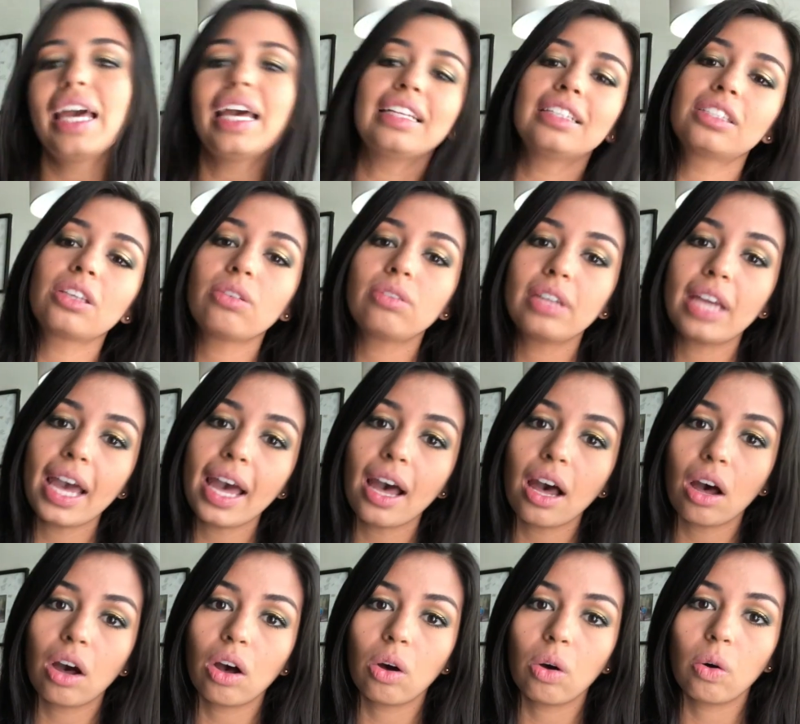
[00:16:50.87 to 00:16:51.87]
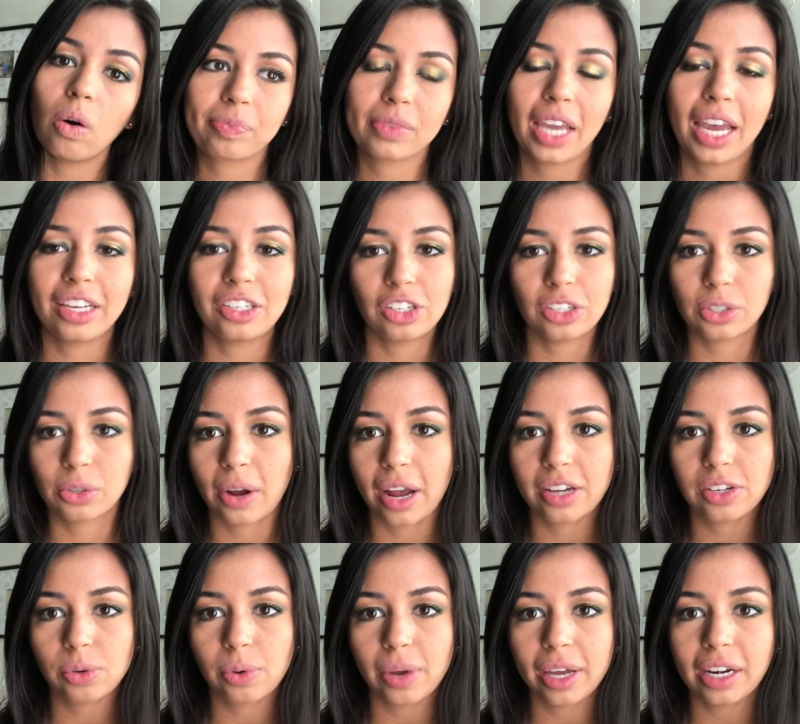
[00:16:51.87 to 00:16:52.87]
And so now I just
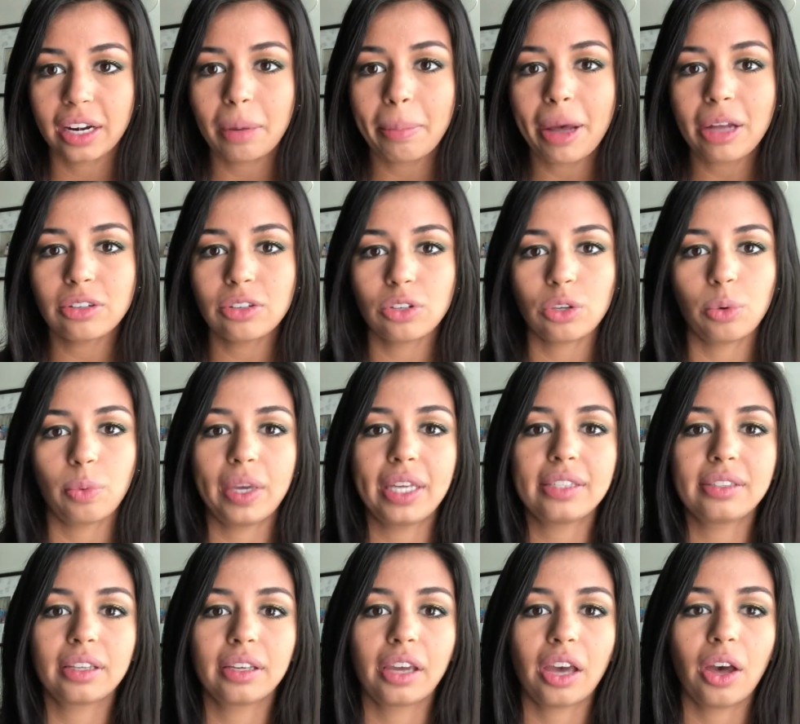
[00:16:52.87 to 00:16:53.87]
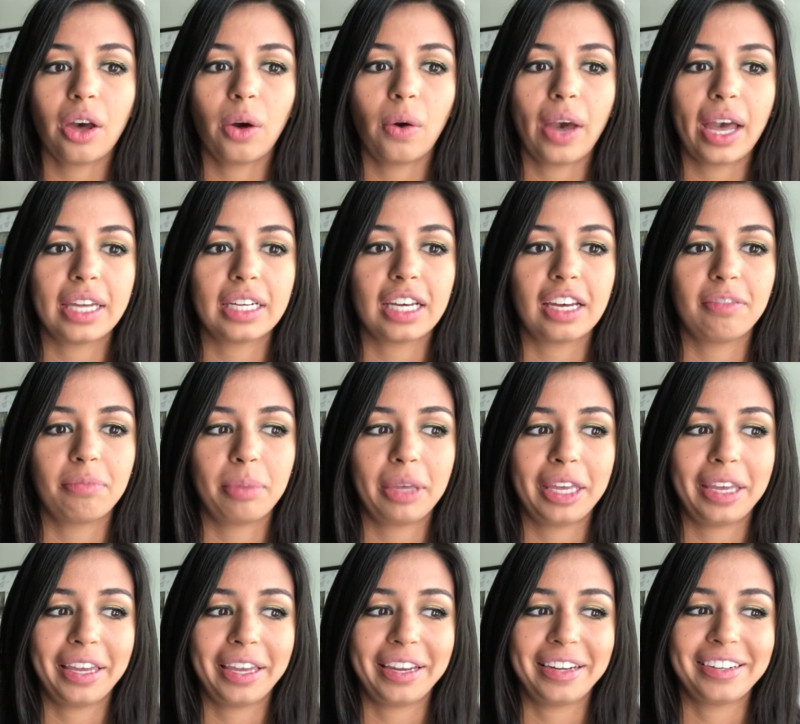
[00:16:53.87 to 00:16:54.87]
graduated about 2 weeks ago, and I've
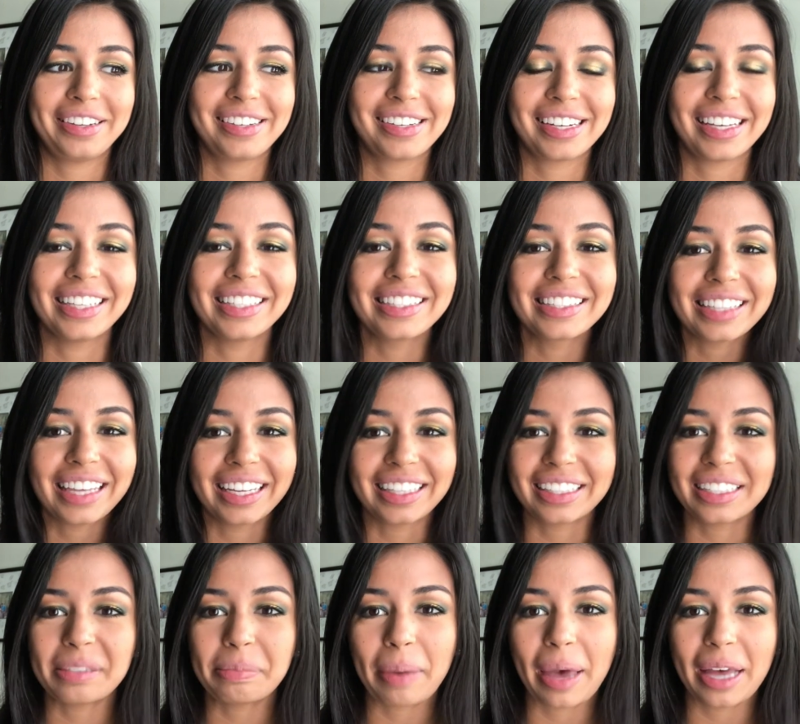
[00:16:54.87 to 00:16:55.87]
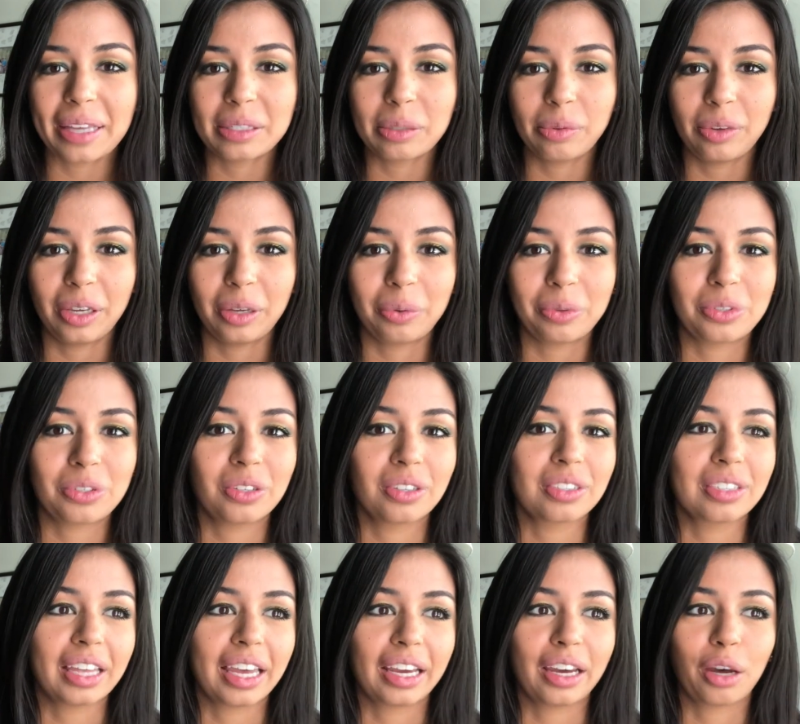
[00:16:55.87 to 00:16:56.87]
been just like, this past week was
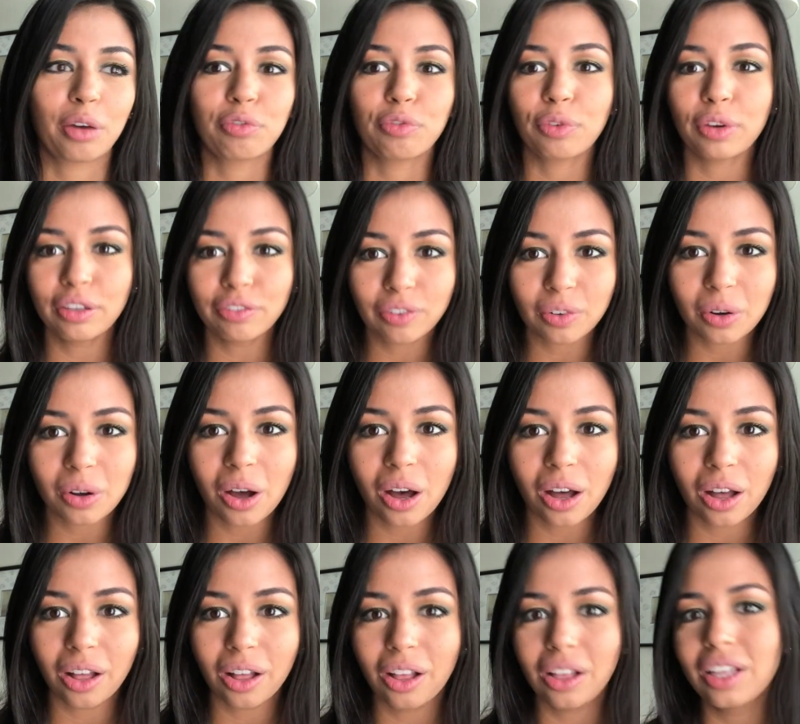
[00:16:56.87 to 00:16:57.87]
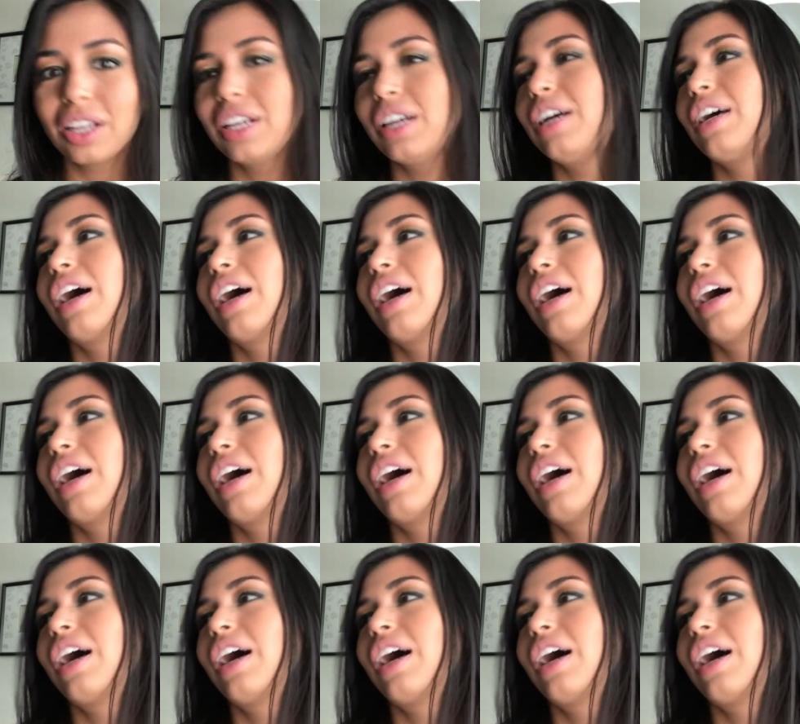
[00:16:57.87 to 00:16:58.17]
just like a free for all.